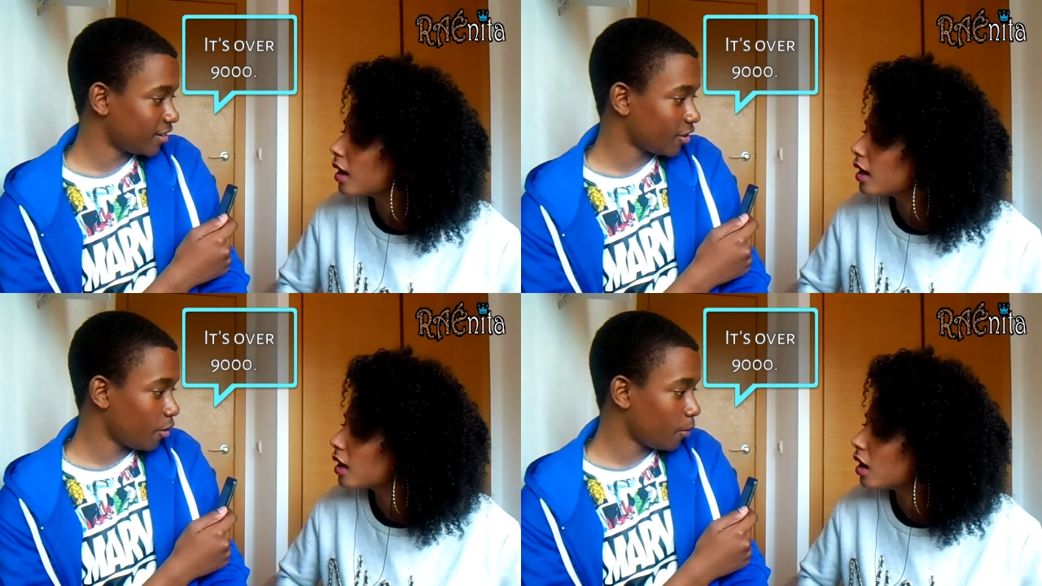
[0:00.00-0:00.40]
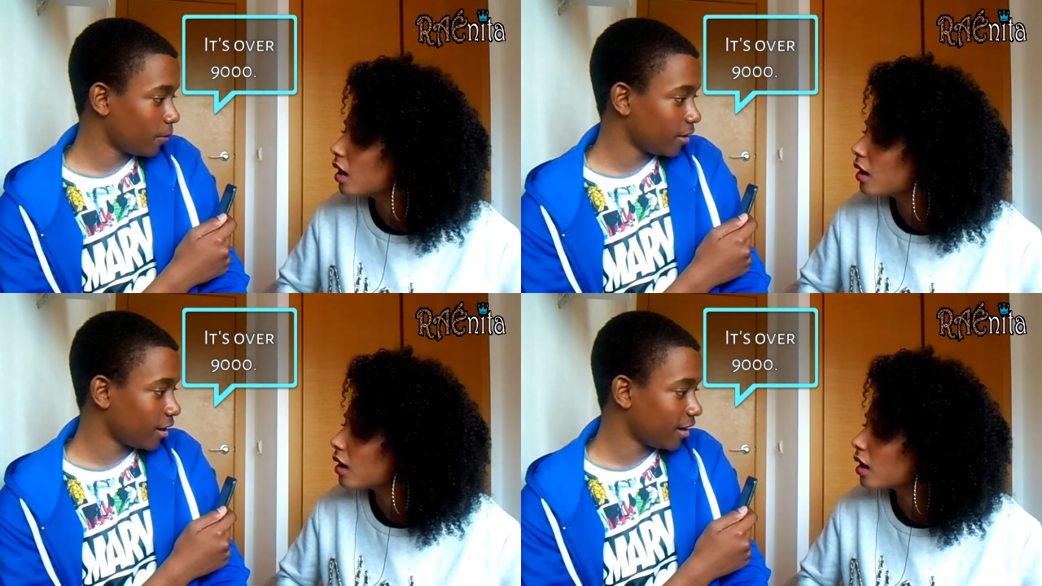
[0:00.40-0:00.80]
Speaker 1: It's
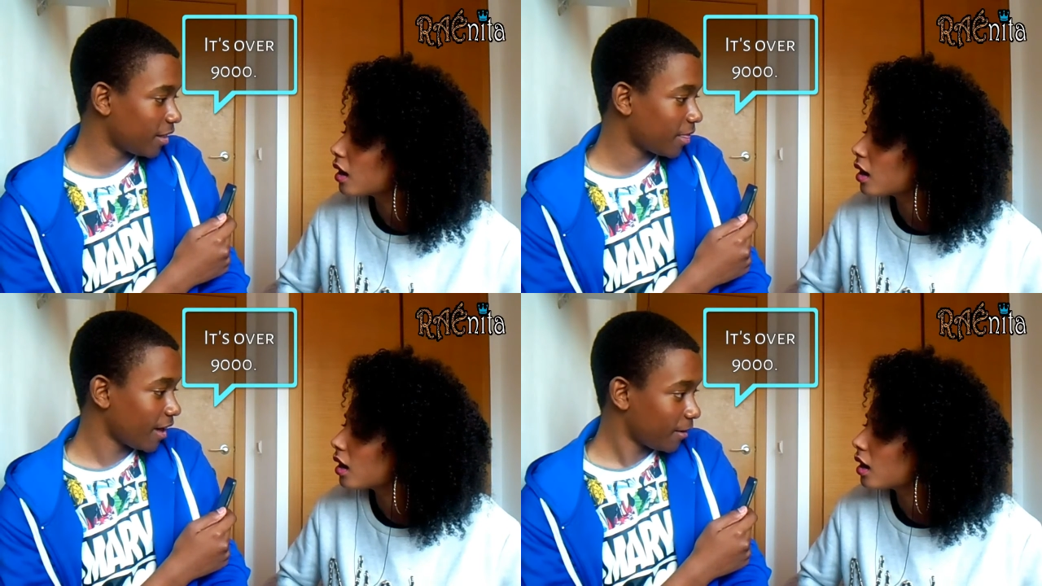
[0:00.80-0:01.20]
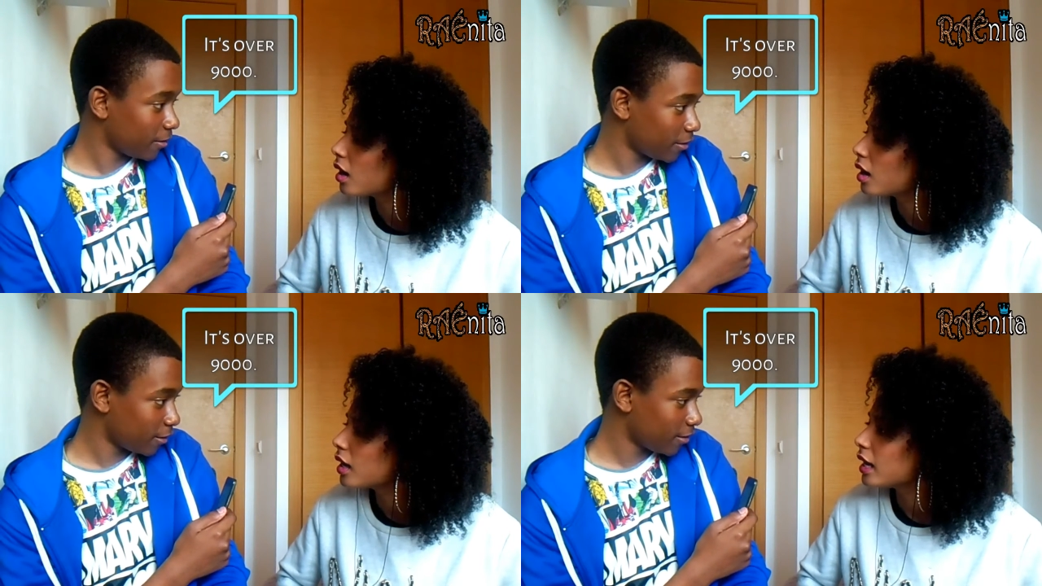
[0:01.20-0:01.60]
over
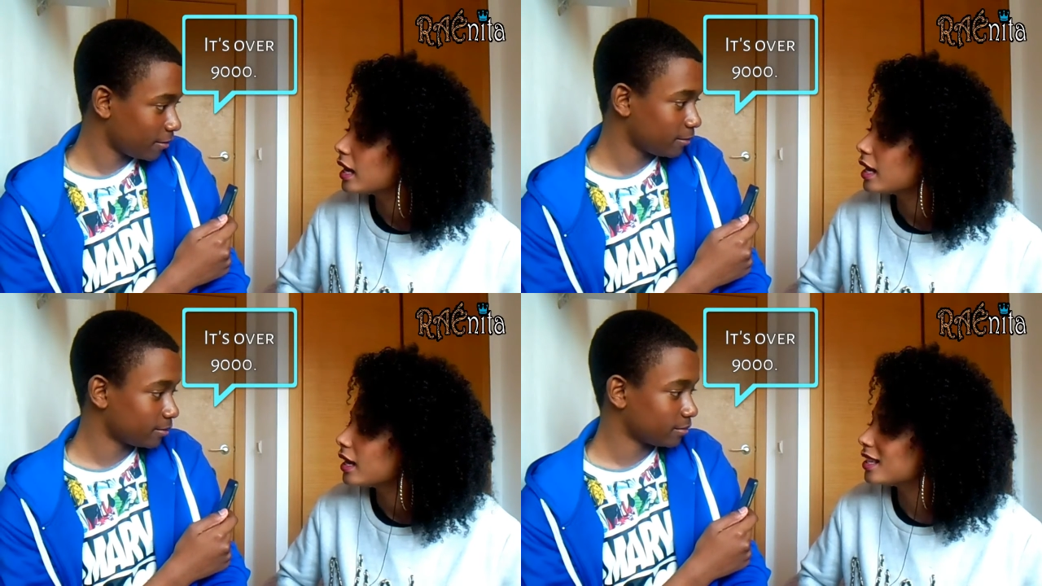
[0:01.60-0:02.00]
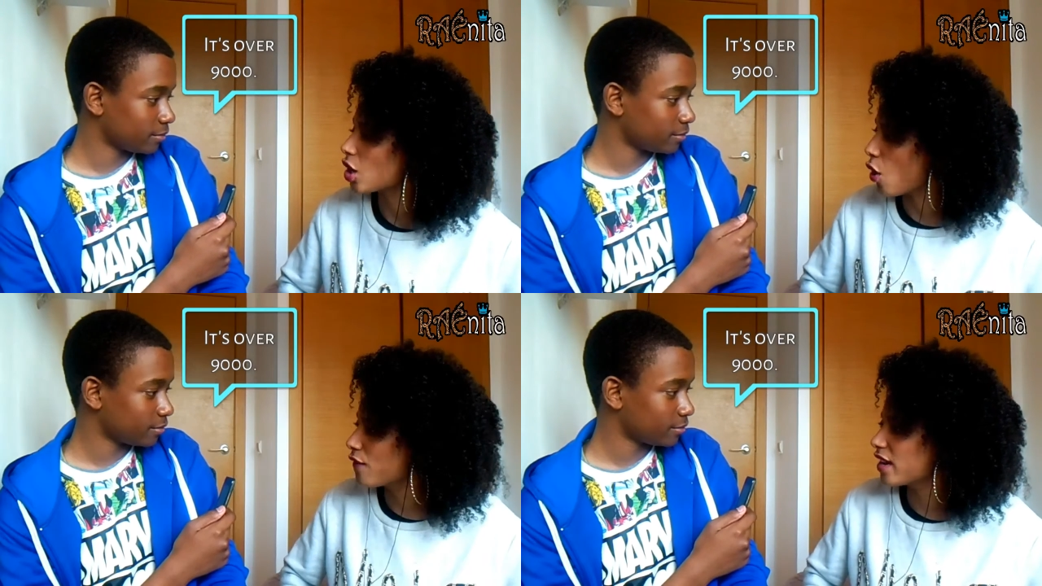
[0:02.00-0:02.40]
9,000.
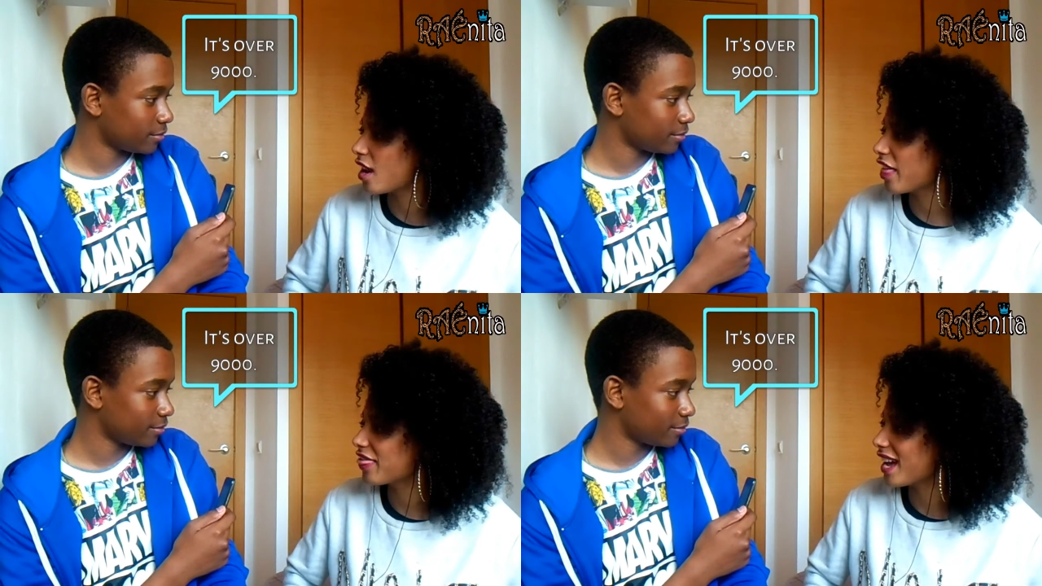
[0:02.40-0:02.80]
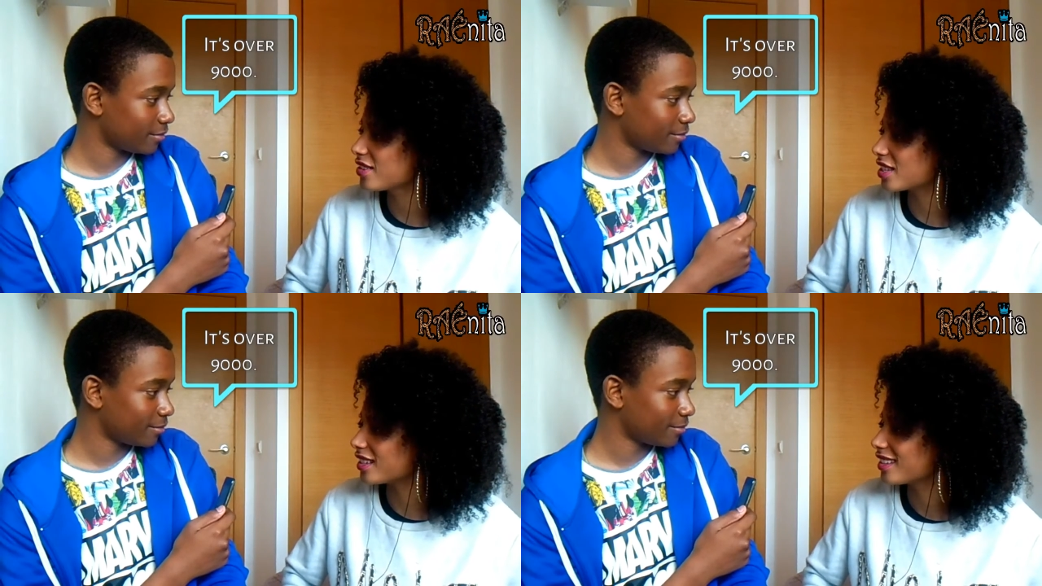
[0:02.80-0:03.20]
Speaker 2: It's over
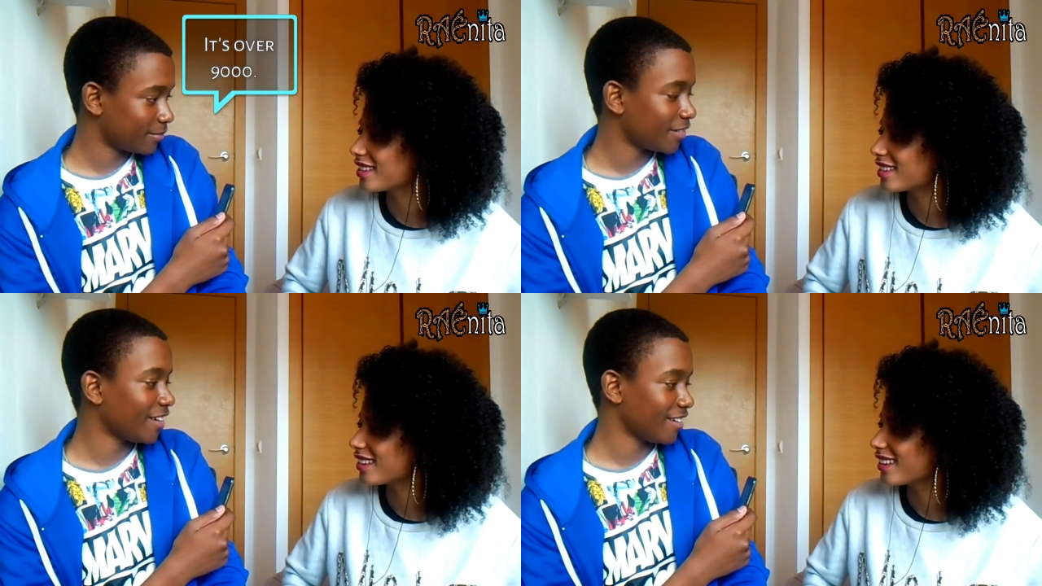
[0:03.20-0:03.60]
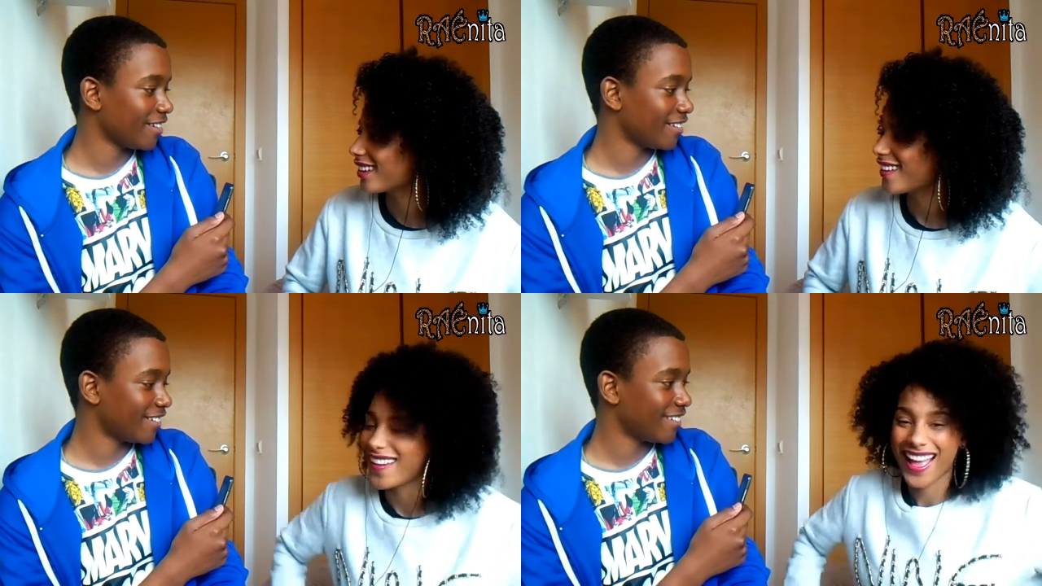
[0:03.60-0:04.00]
9,000?
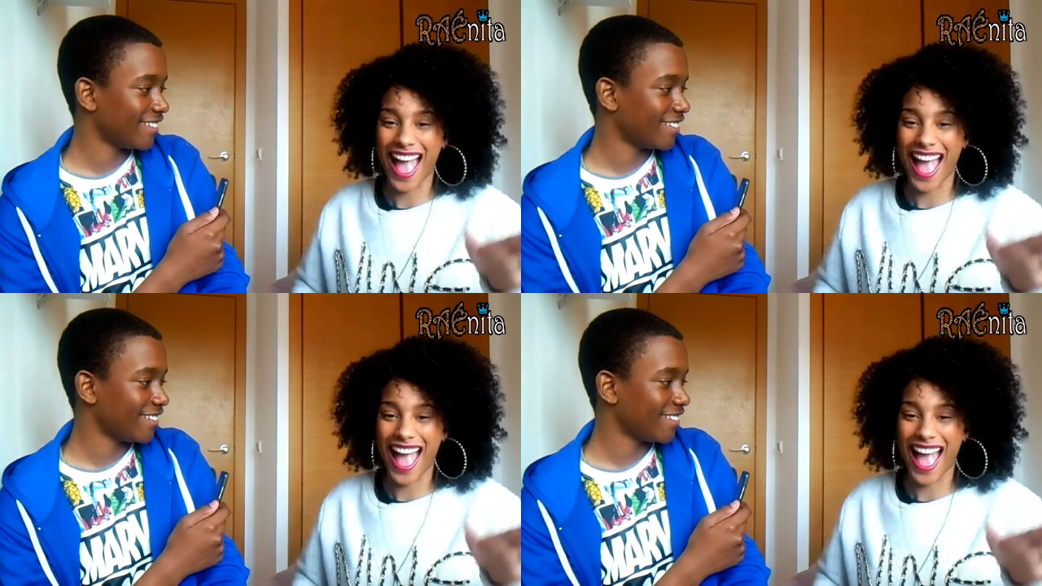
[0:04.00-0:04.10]
Yeah.